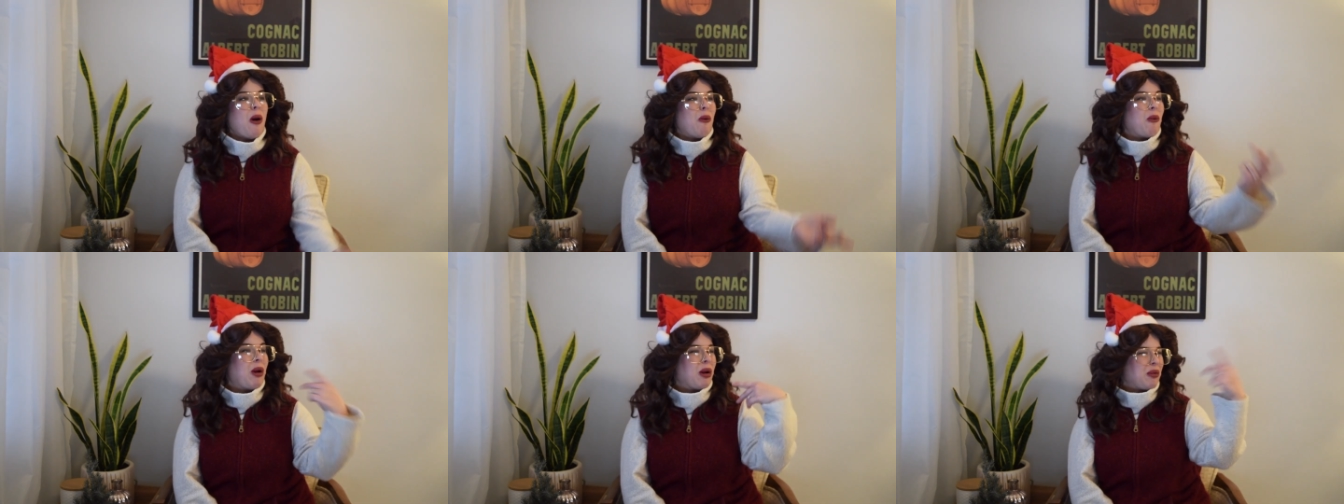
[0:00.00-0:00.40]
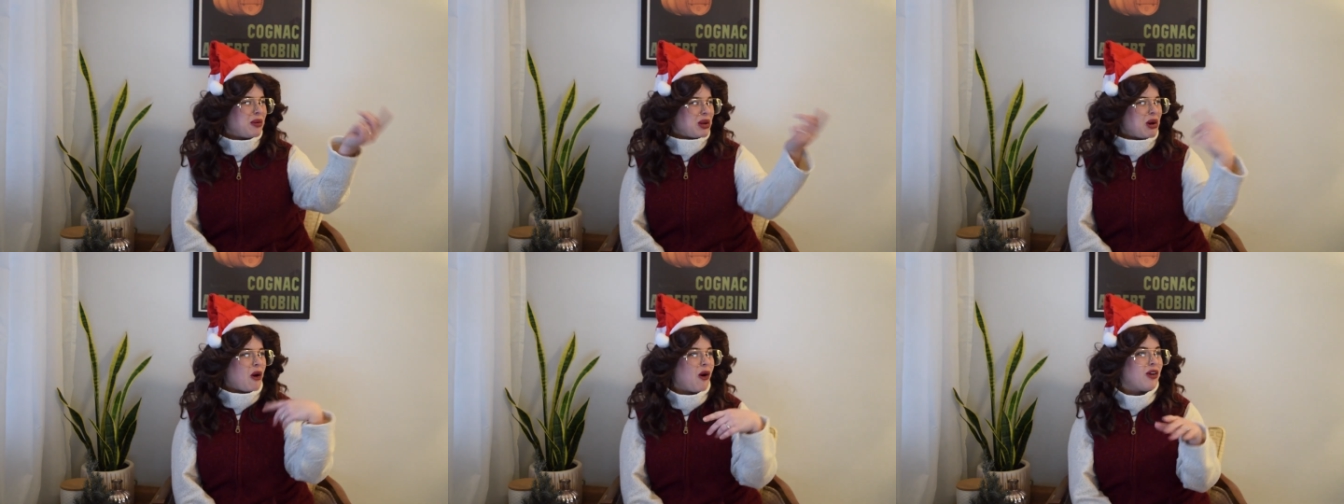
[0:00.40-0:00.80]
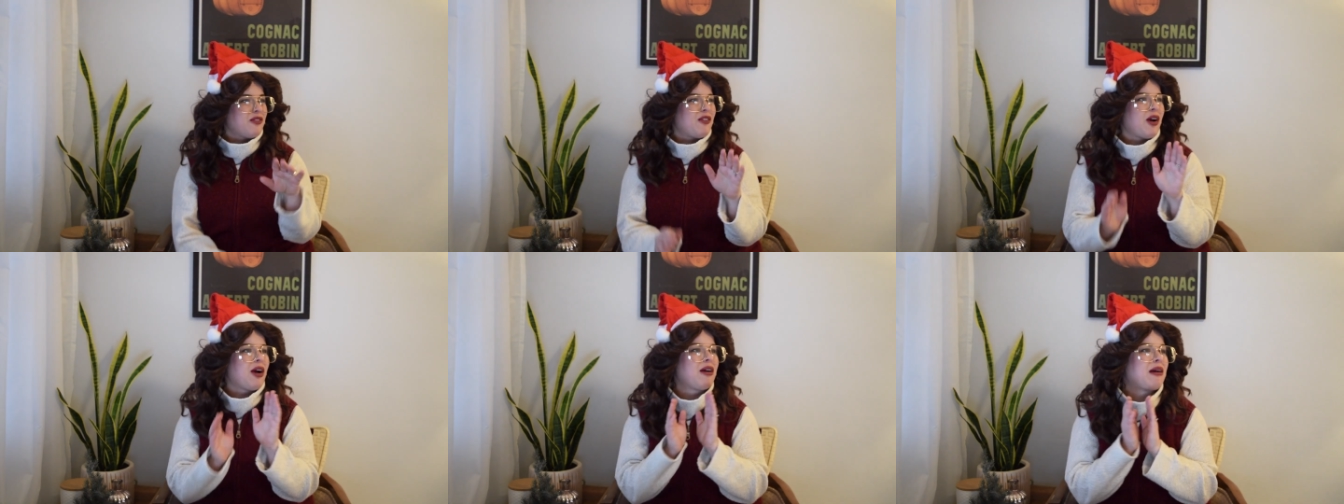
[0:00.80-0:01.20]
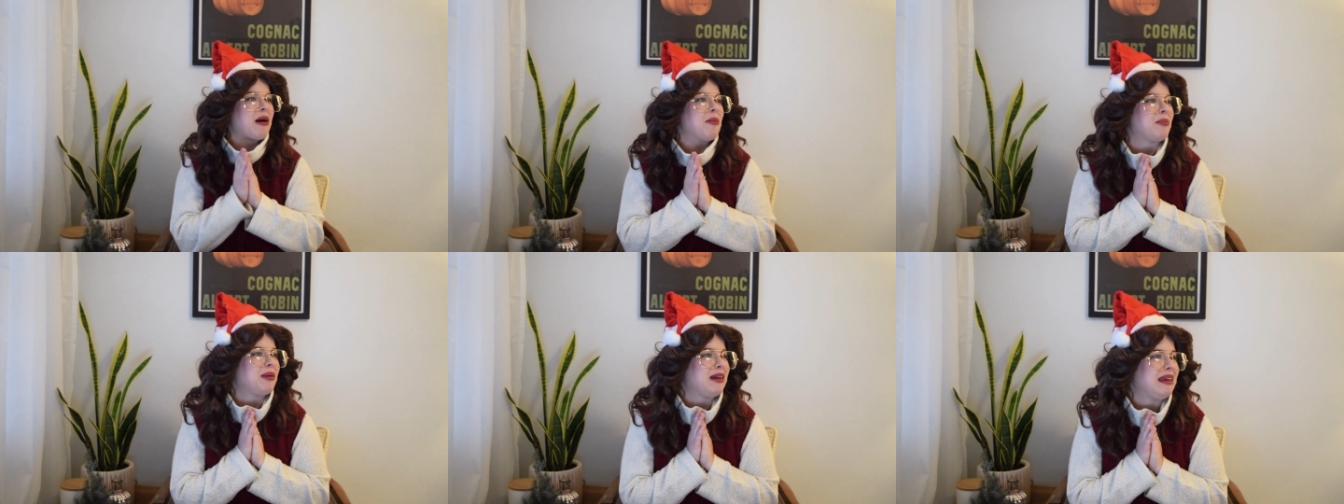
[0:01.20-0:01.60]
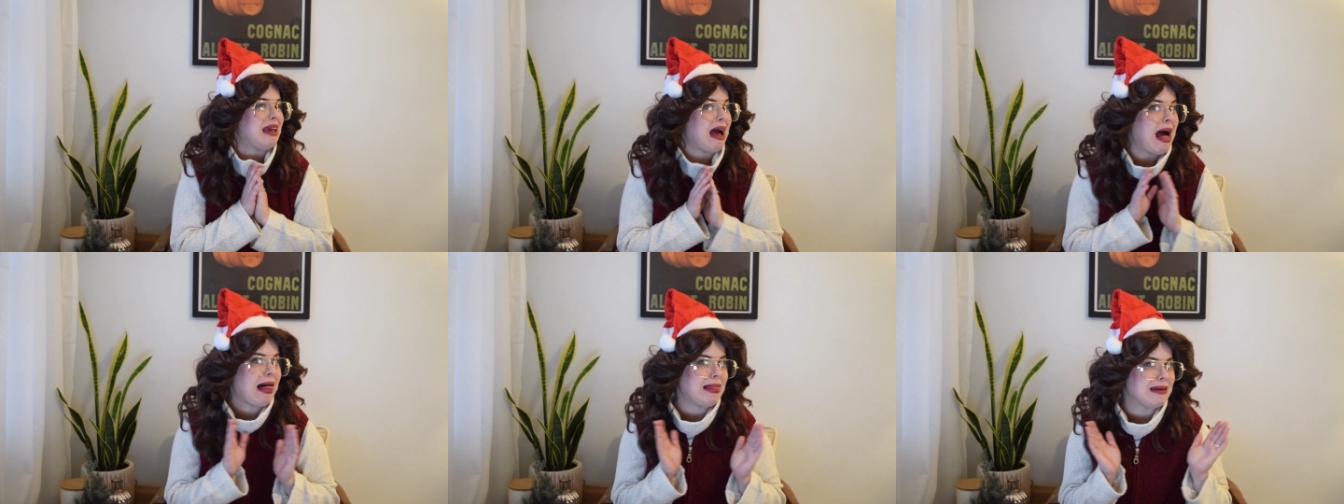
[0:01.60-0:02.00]
Where are we going for our company
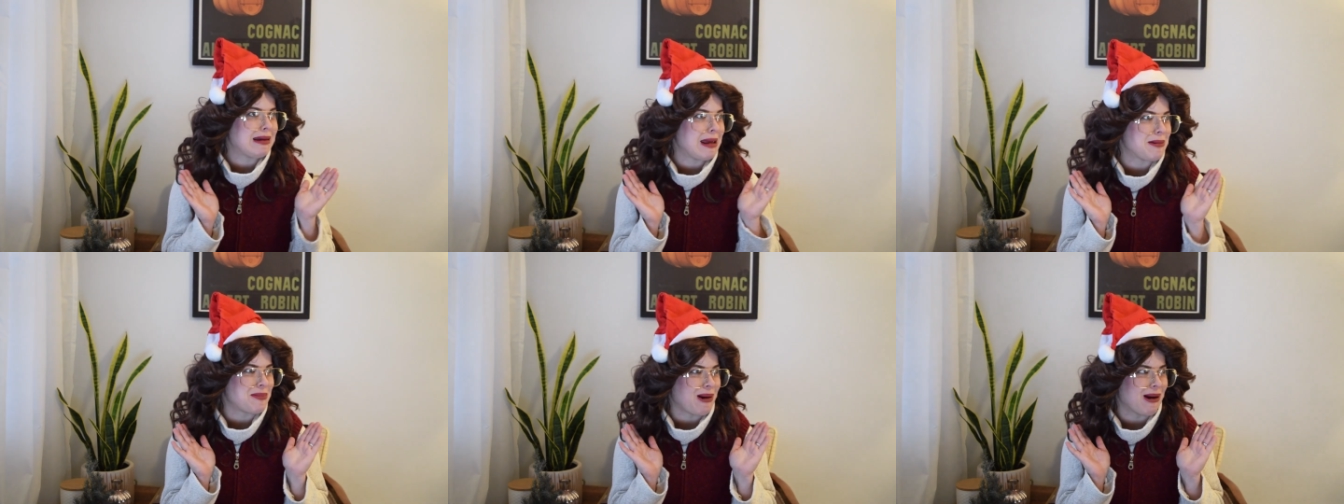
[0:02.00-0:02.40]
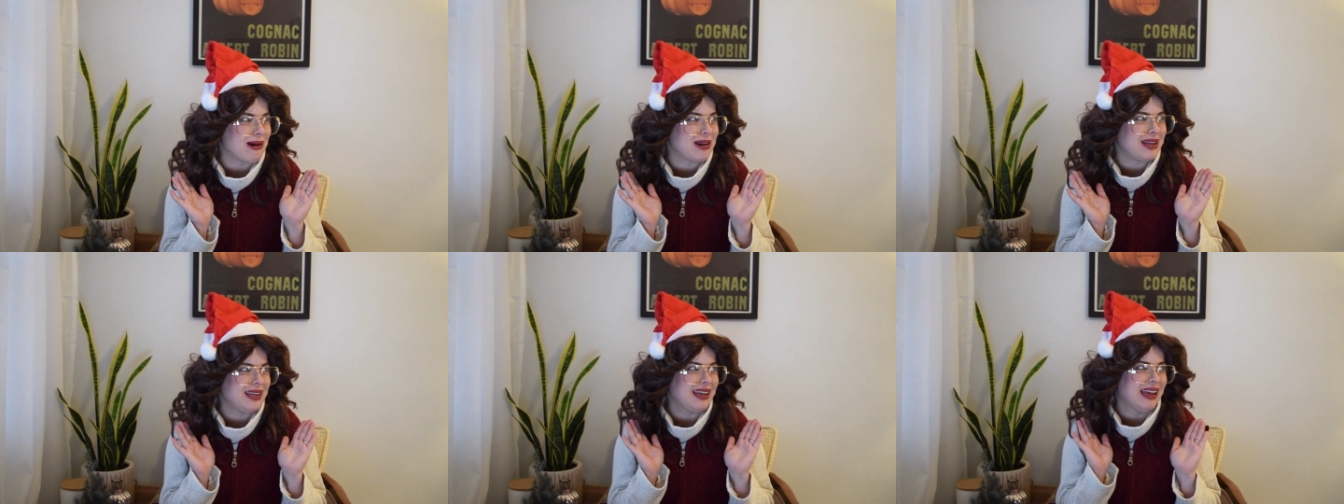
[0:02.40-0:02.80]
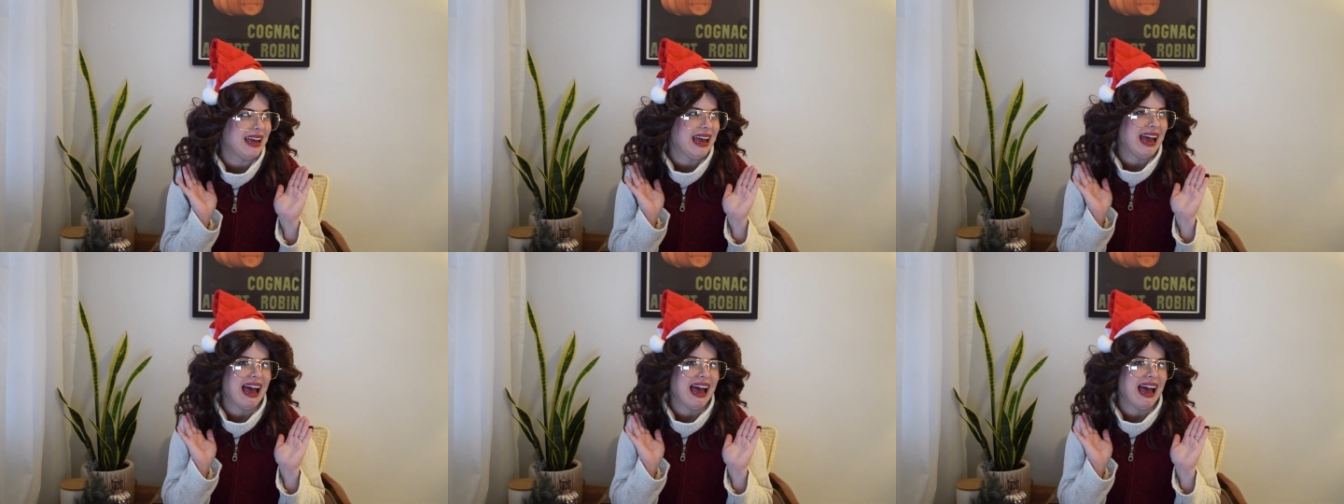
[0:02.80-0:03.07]
holiday party?